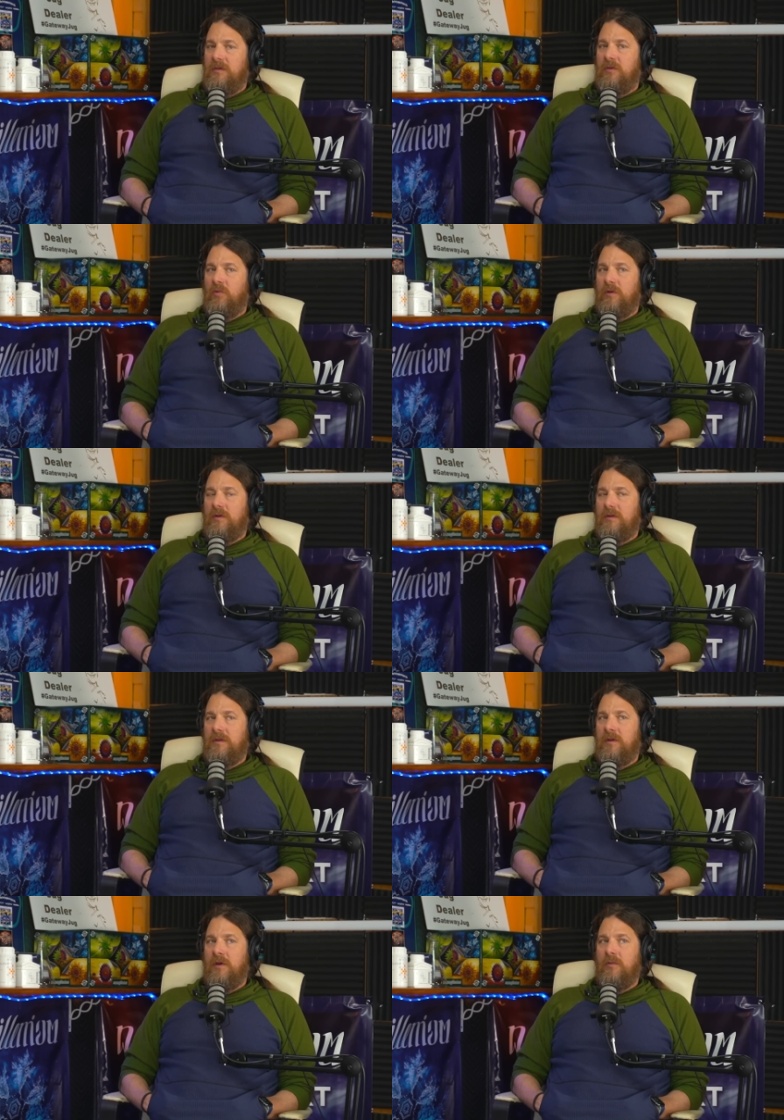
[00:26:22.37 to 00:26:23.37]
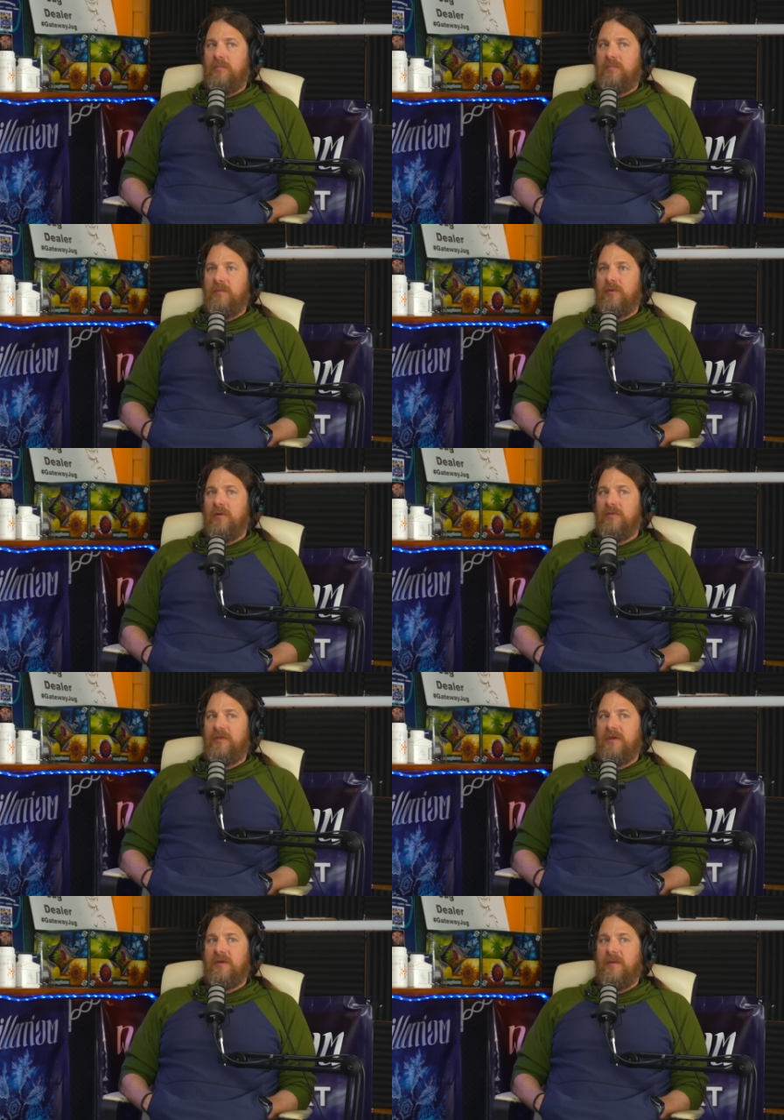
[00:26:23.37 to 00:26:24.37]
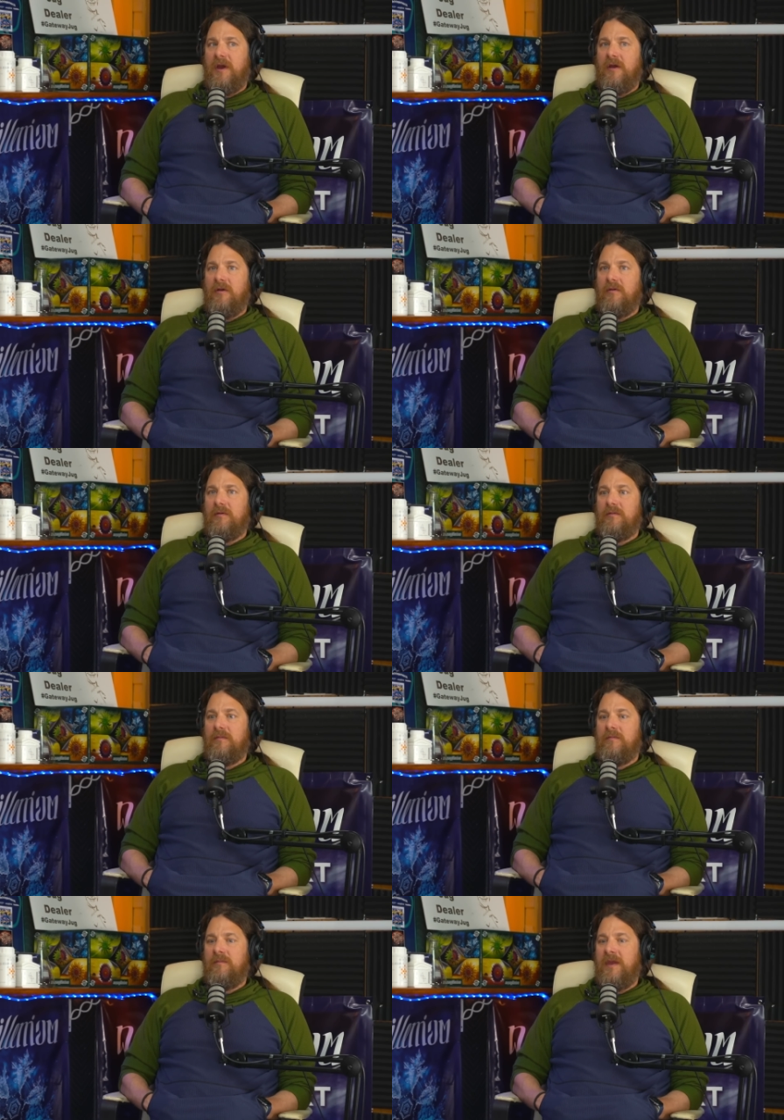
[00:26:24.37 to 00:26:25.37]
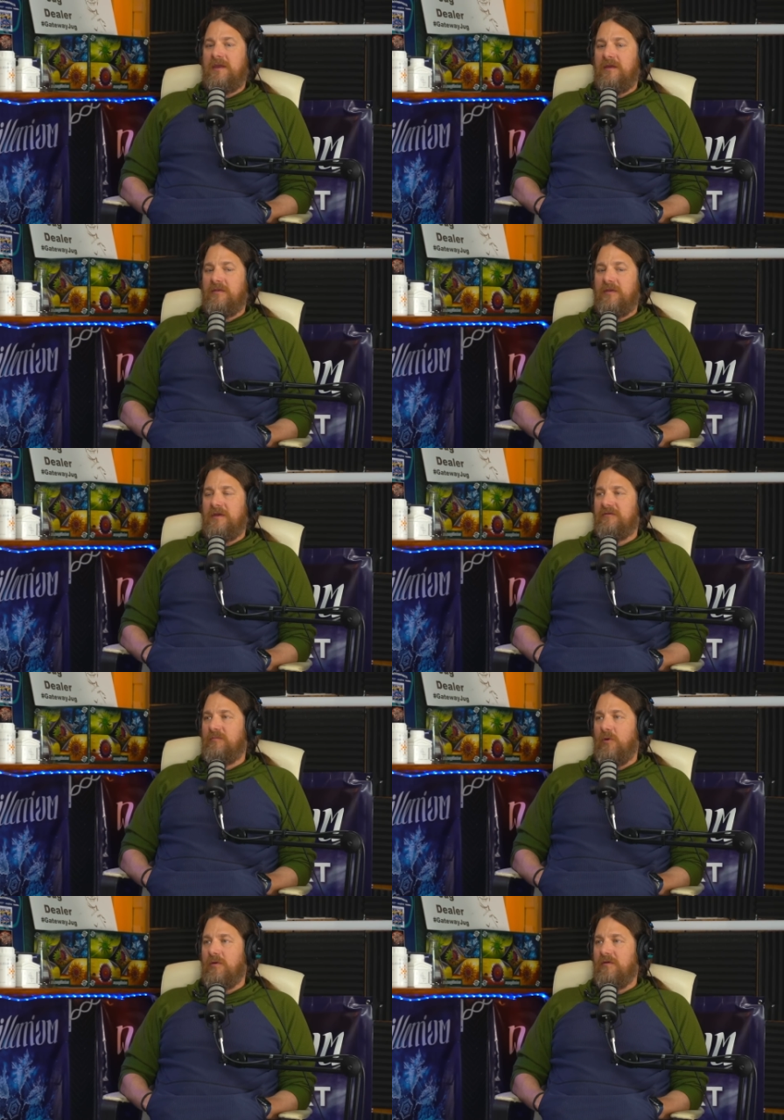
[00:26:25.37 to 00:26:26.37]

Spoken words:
People don't think about making things more